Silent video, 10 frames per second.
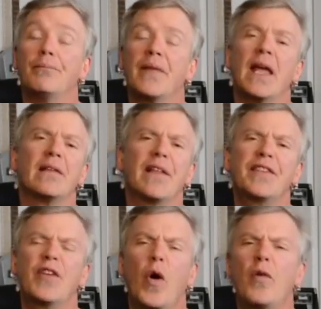Let's
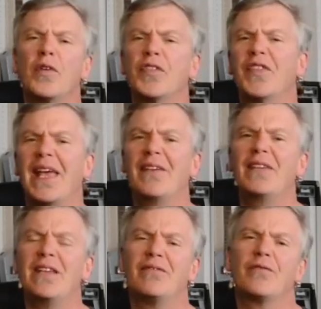go over safety
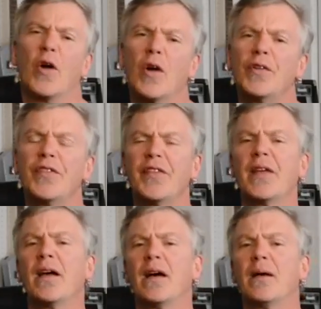first.
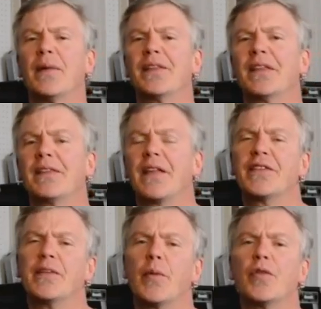I think that's
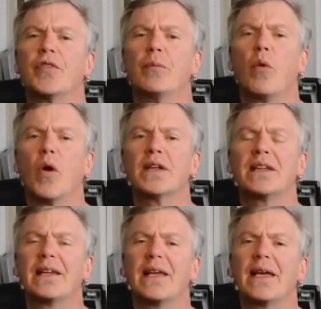the most important
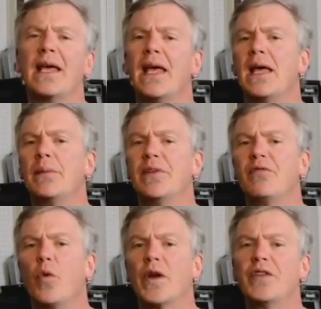thing.
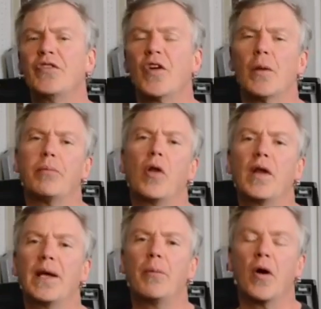Before you start pulling
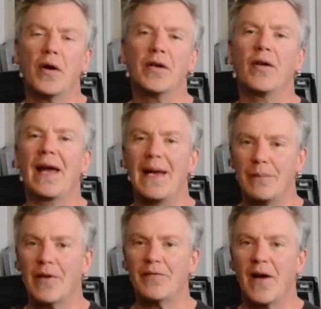apart your
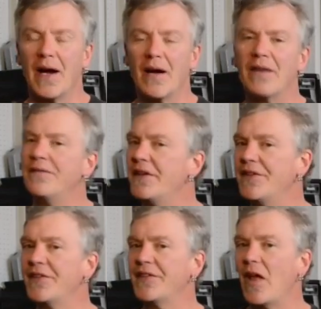amplifier, if it is a
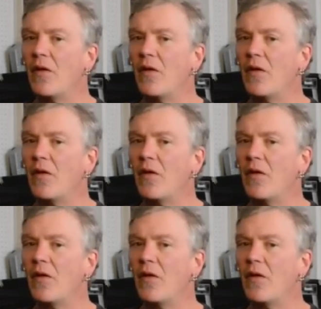solid